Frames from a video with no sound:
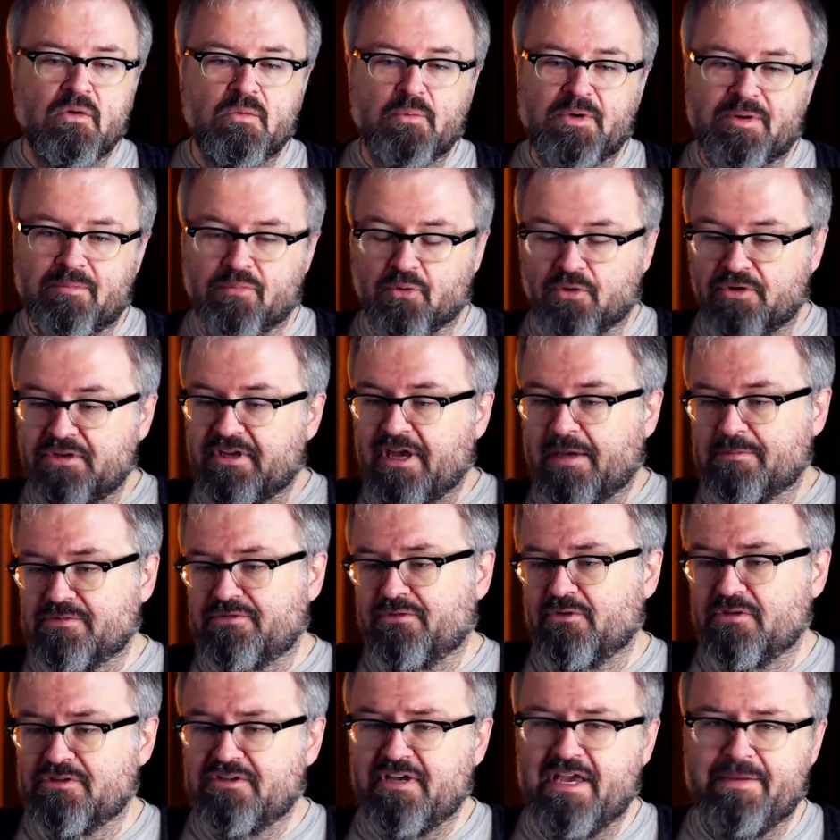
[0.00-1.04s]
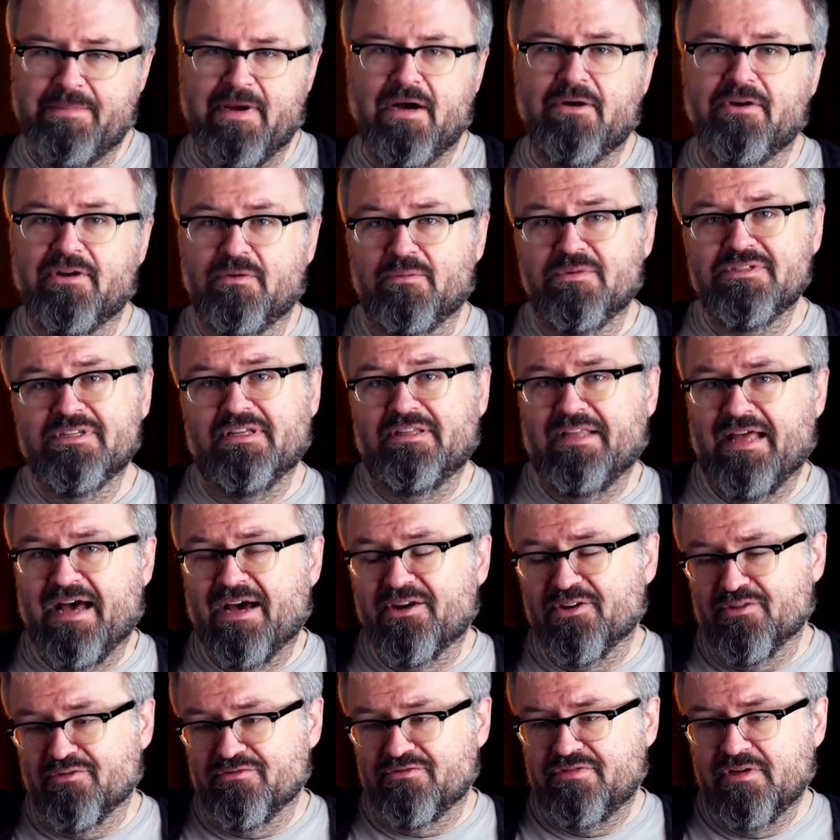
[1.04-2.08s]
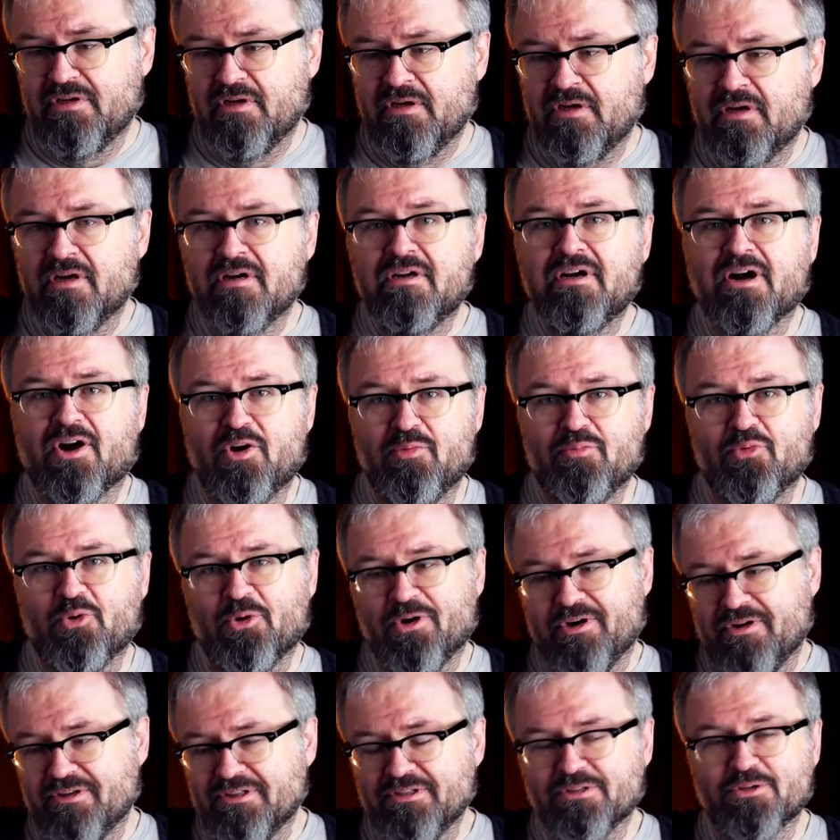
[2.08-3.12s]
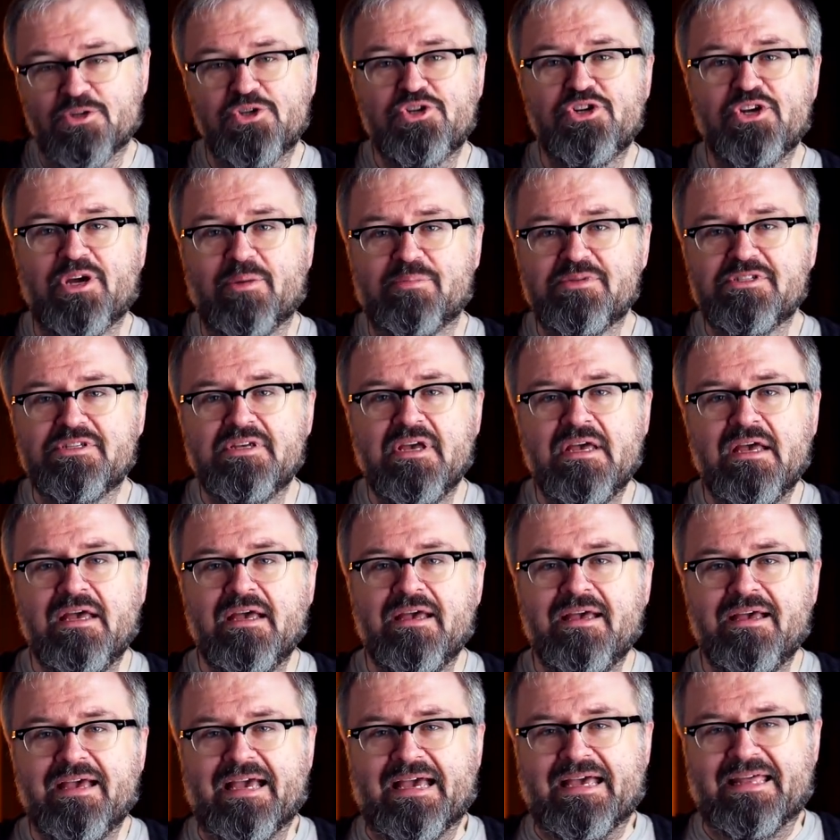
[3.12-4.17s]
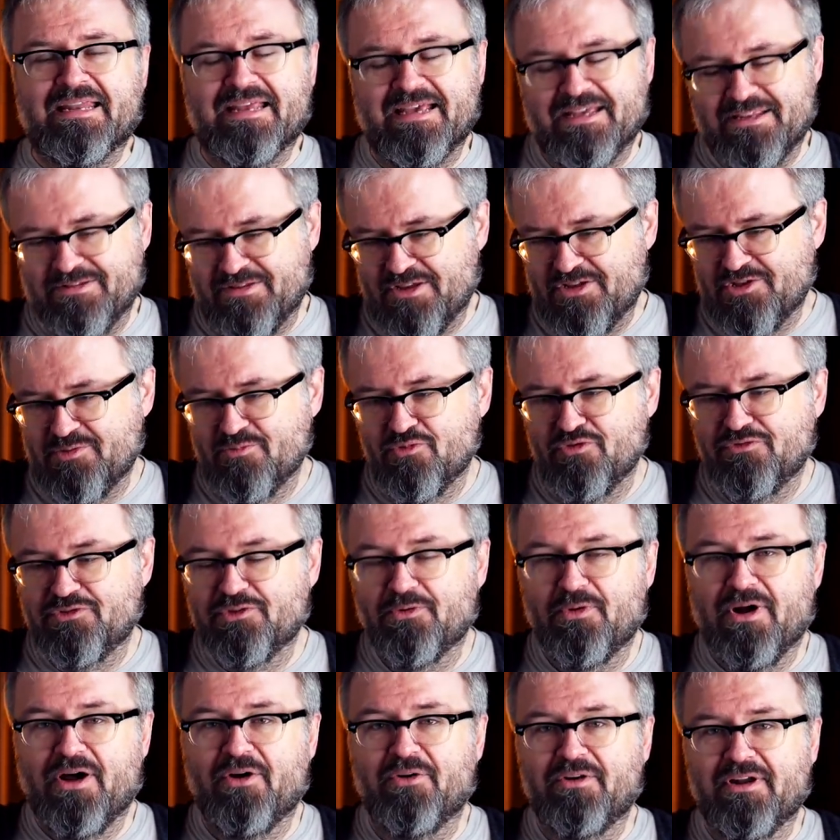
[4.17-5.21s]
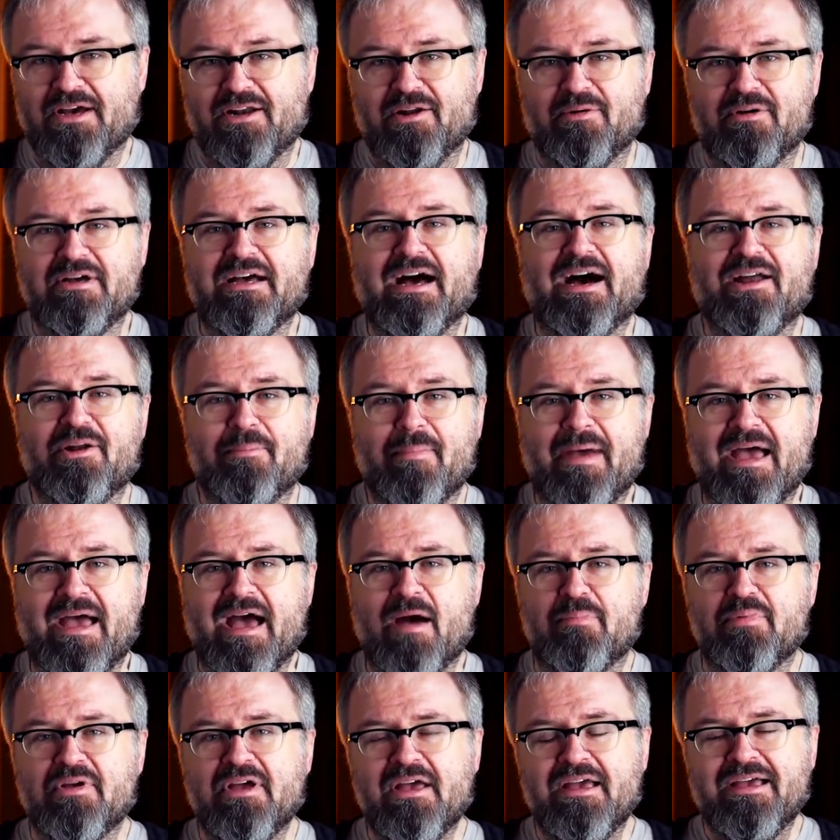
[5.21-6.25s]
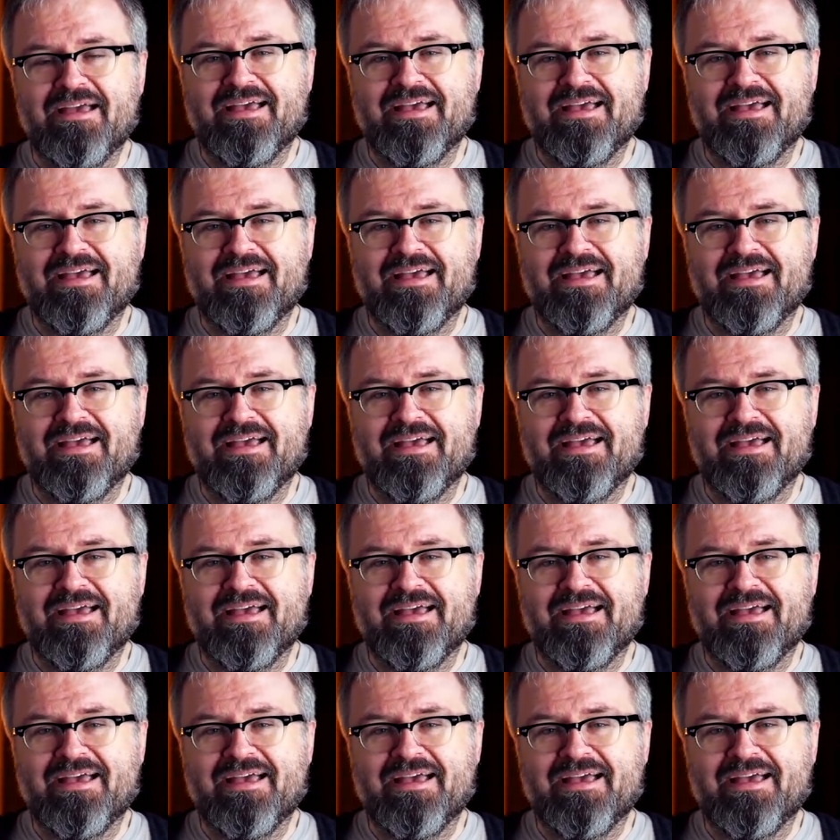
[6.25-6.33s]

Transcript: when board games first came out, it was a lot of cardboard little chips and, and that you moved around on a, on a map.